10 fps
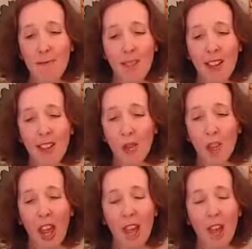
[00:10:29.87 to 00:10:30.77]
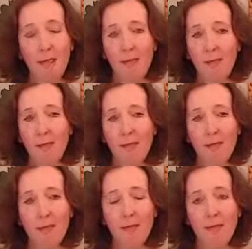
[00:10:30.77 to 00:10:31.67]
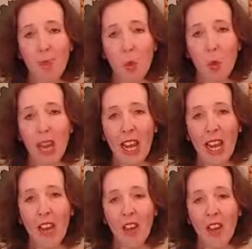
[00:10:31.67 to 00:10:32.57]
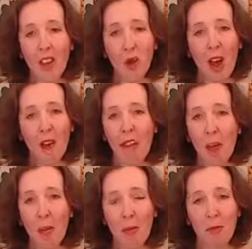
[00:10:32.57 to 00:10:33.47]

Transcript: it's okay. We're here. You have help.